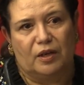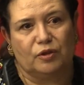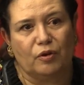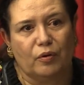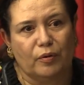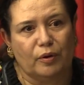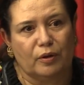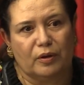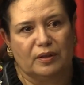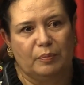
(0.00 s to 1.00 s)
So
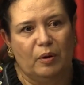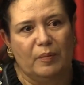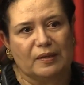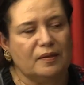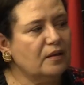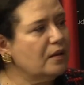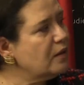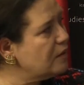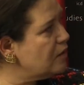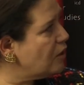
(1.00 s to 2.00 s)
diplomacy
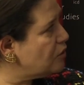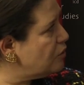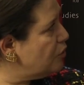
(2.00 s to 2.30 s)
is not,